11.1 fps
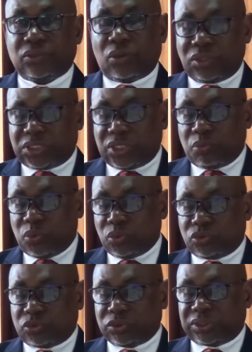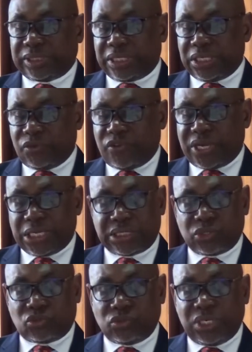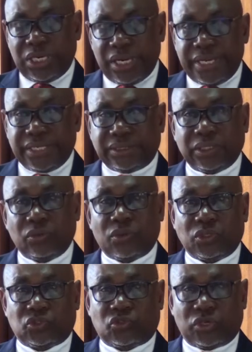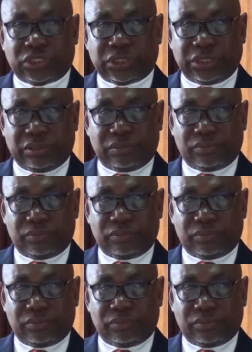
contributes significantly to delays in construction.